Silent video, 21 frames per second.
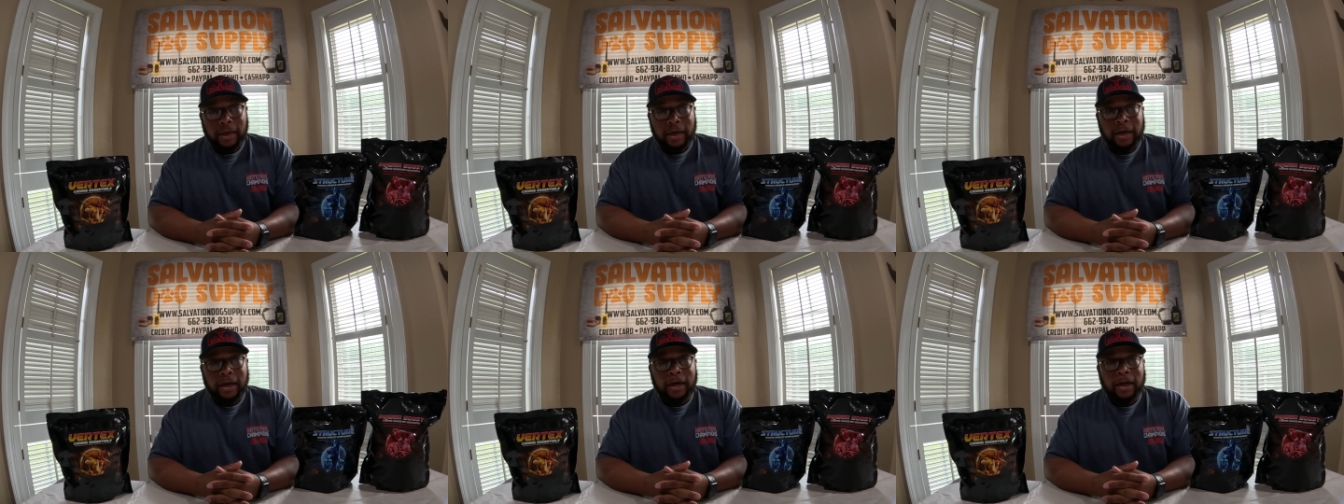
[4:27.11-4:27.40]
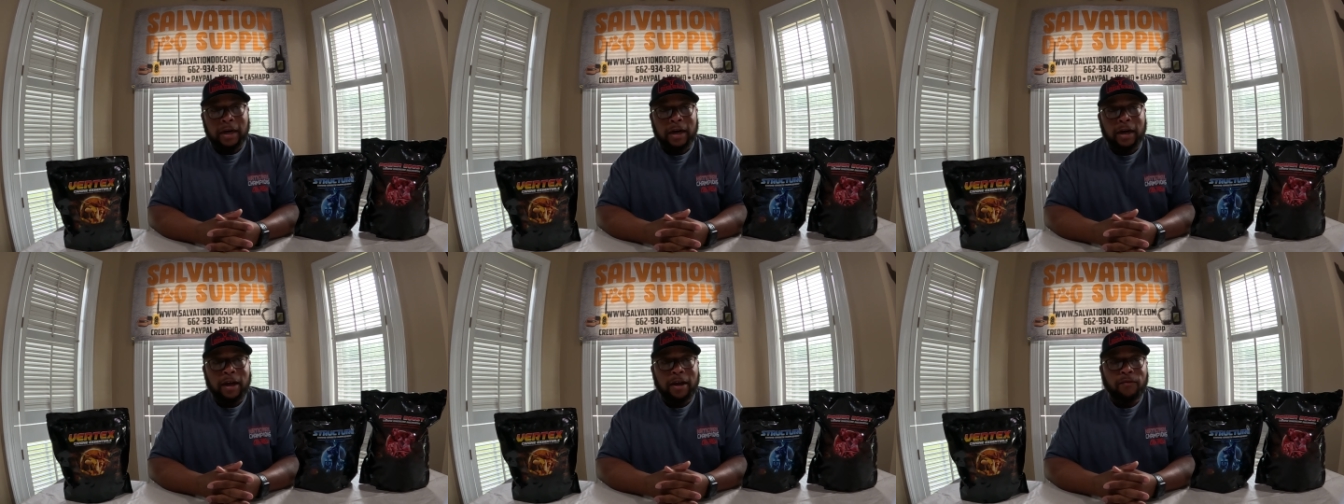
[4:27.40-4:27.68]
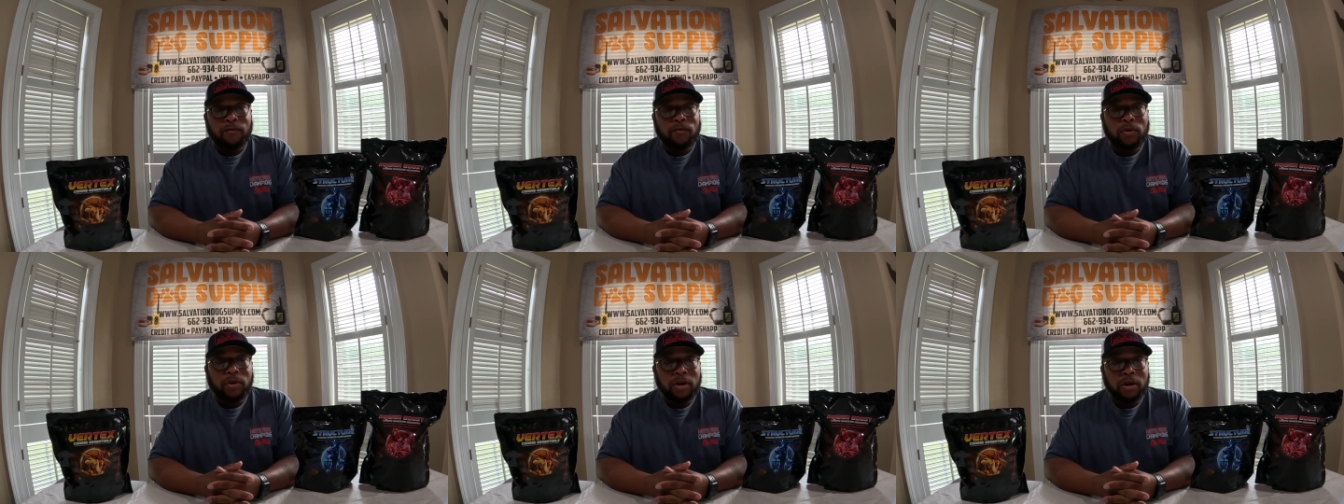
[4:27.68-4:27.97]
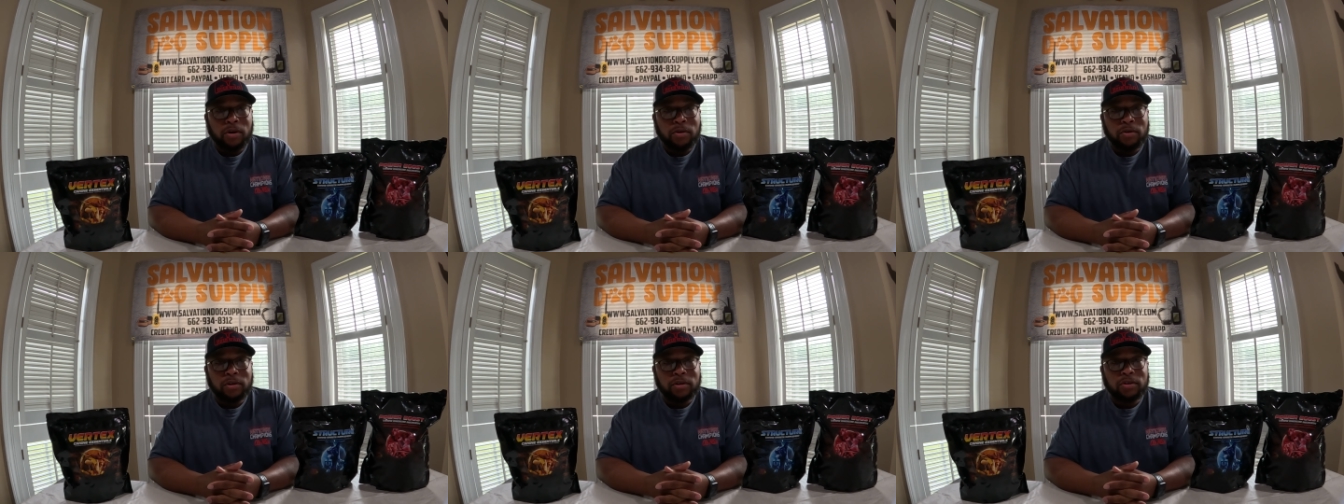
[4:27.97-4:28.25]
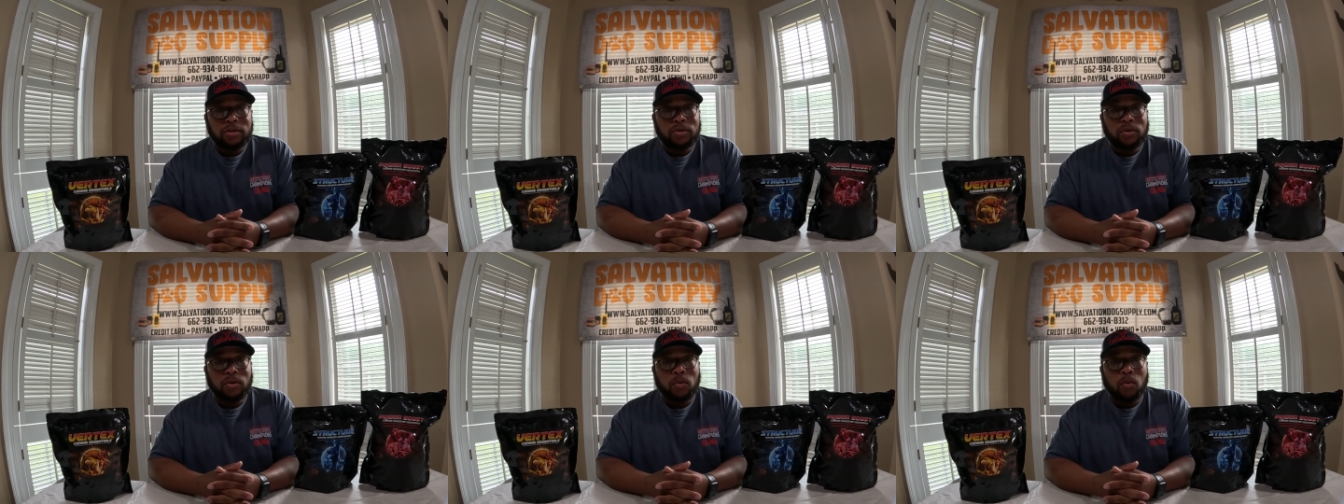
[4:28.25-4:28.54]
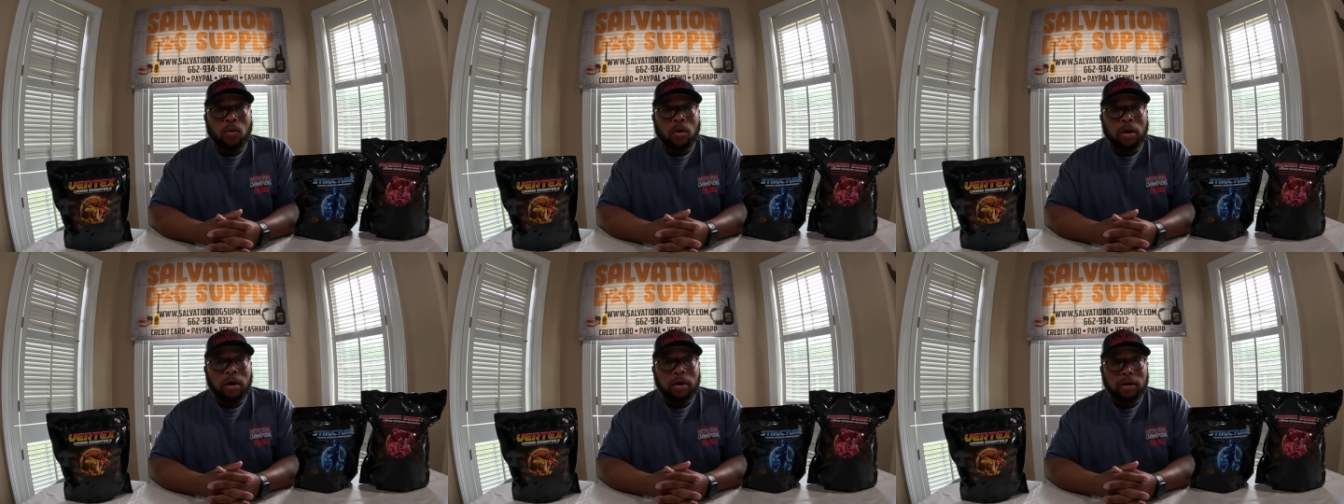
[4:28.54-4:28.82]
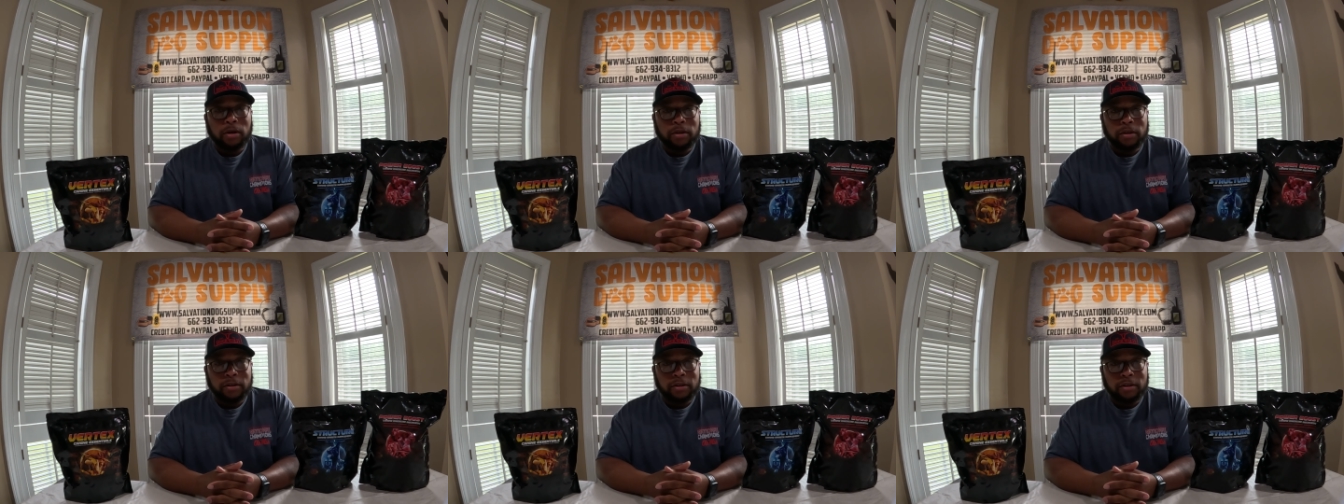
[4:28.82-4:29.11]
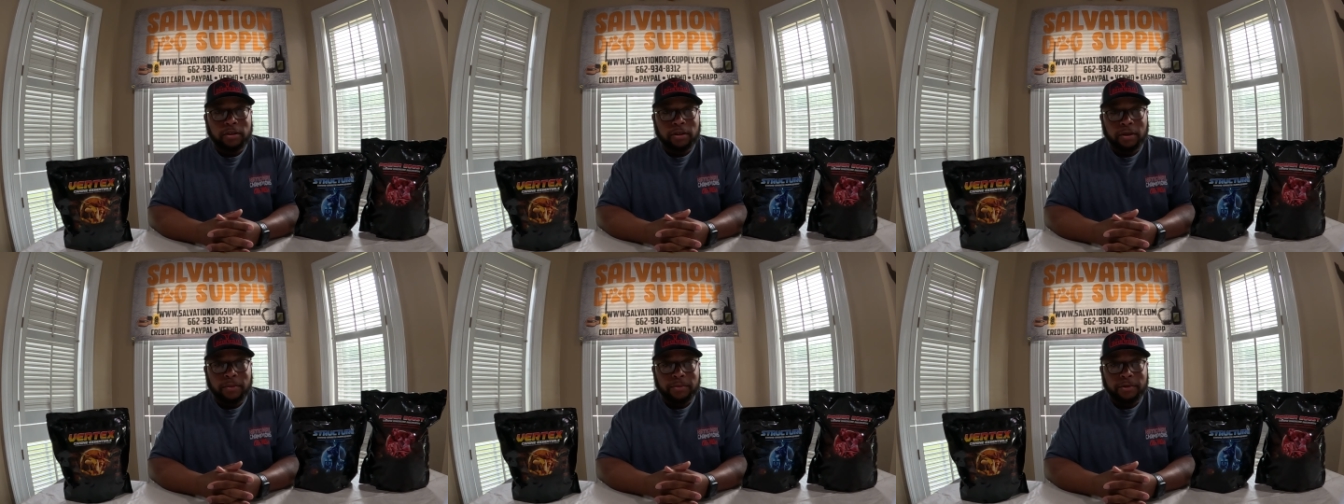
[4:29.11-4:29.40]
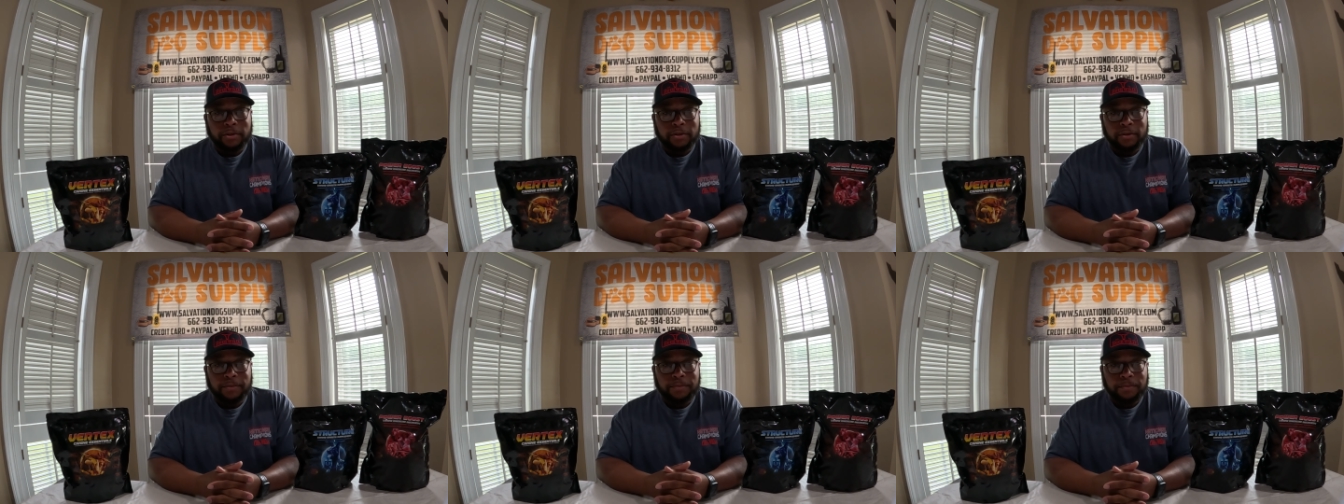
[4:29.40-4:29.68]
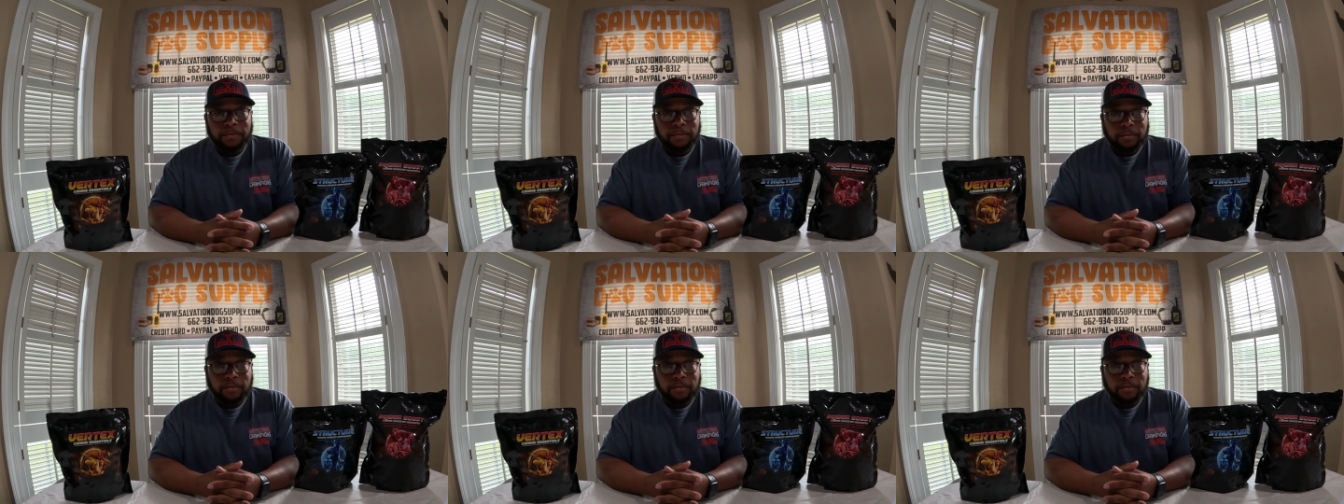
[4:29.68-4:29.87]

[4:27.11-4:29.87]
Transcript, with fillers: and I have noticed the water consumption